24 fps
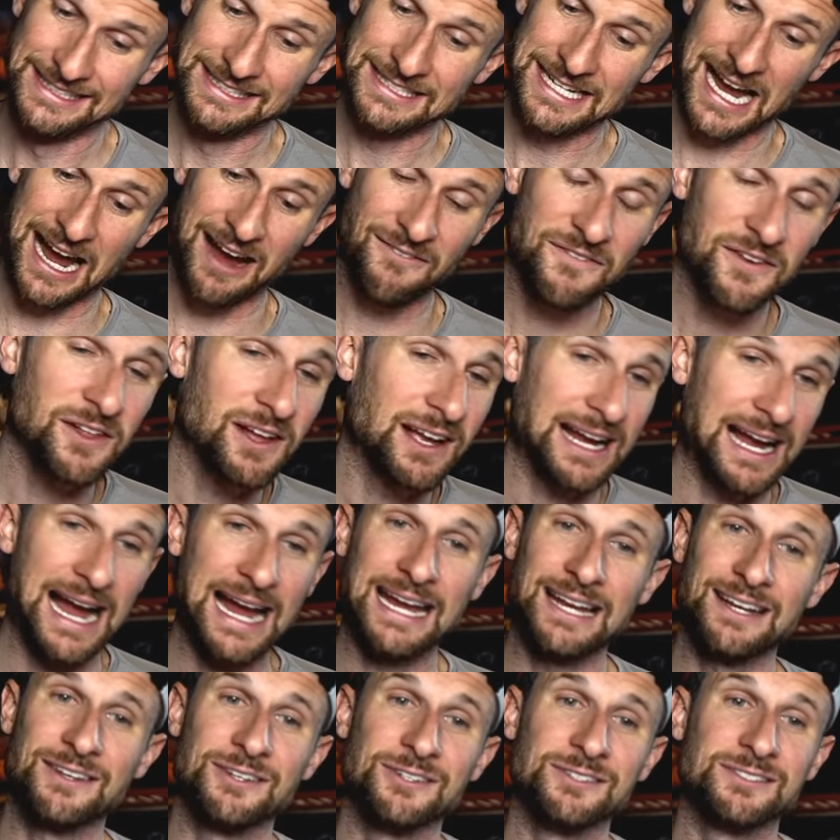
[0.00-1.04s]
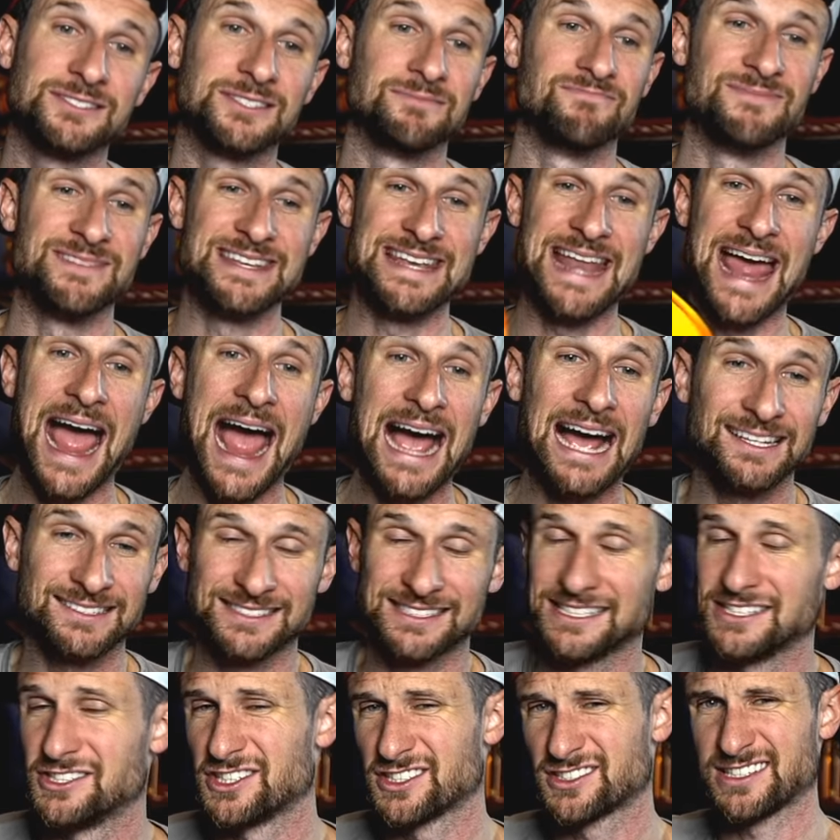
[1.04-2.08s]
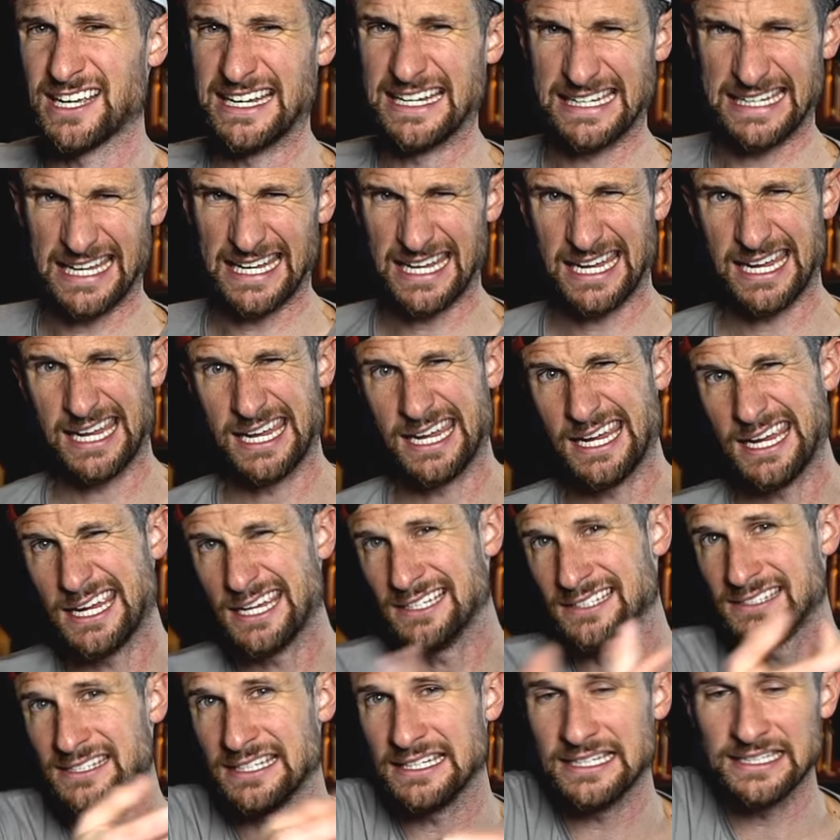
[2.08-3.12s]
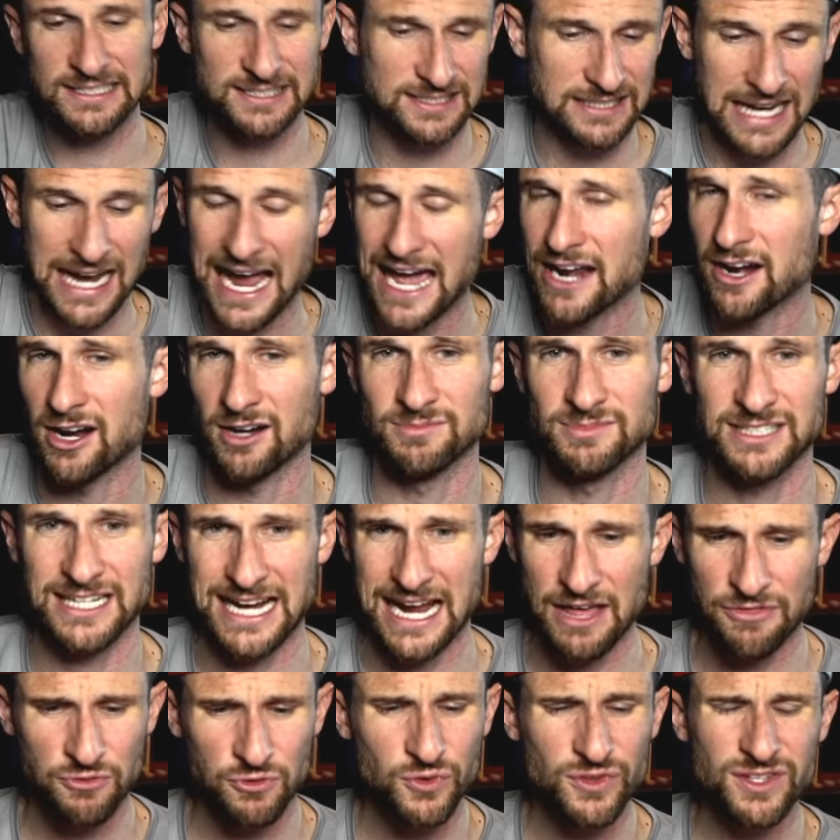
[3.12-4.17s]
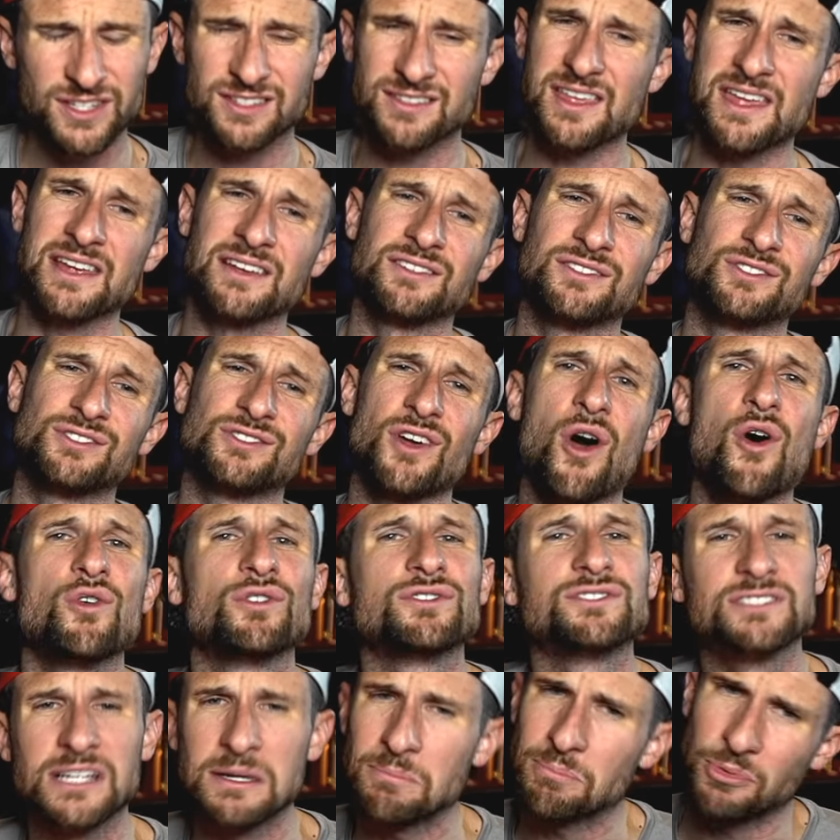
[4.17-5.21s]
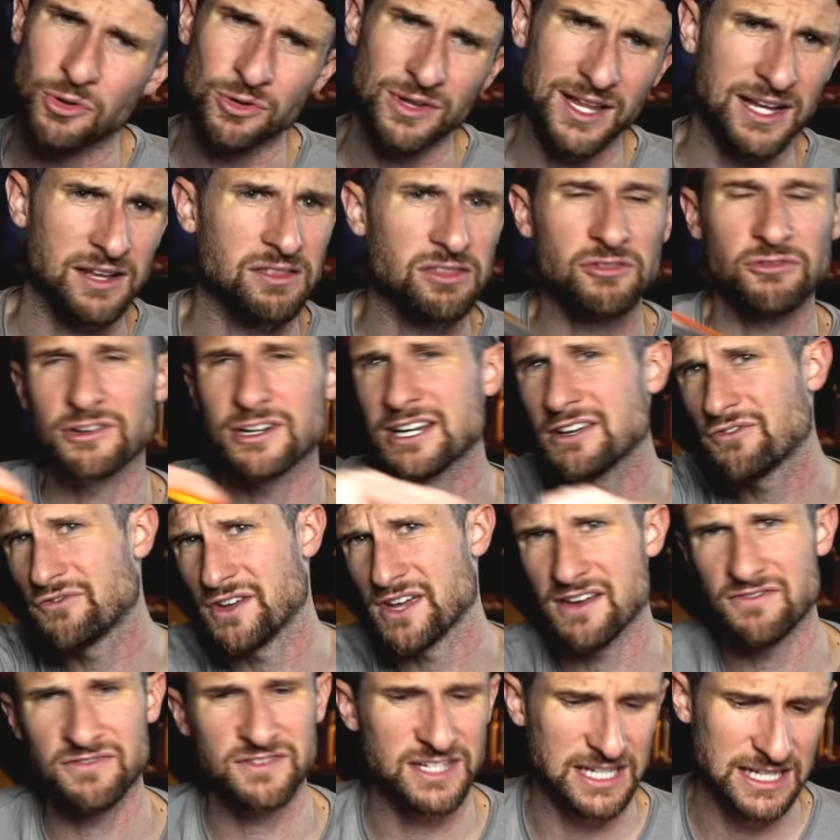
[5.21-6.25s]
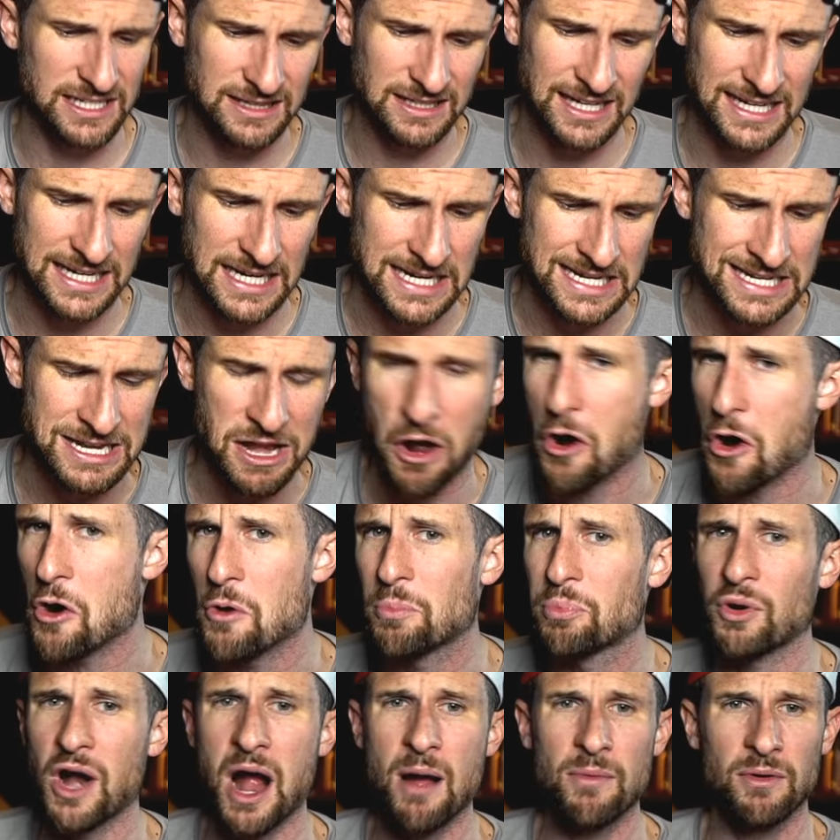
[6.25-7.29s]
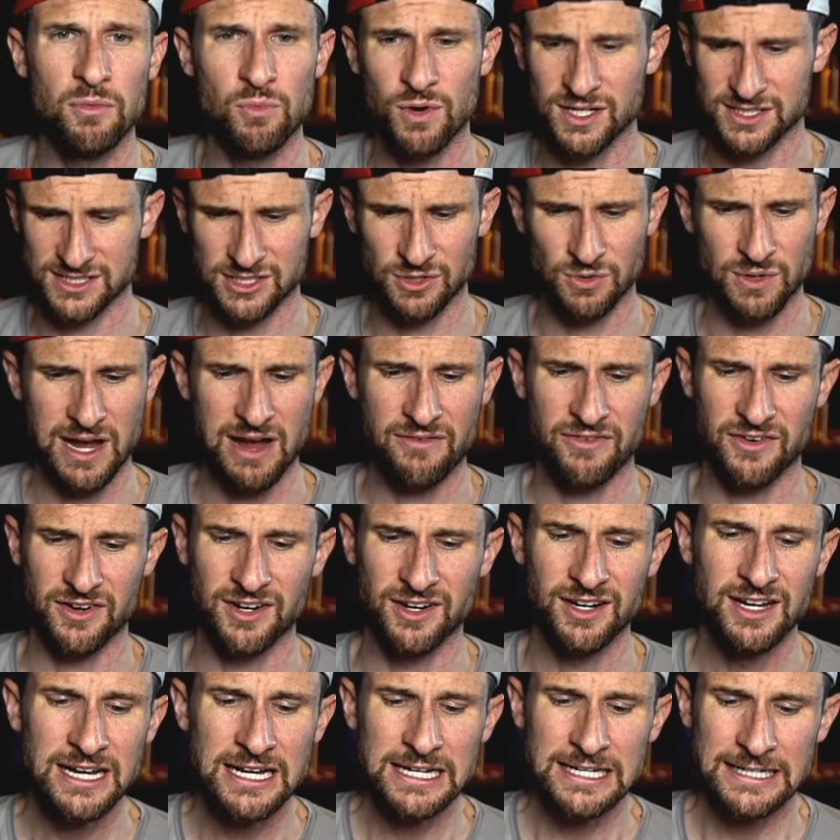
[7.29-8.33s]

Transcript: I feel like I can do some nasty, just like easy sidearms. Like I threw this thing so simple, like 350, like no problem whatsoever.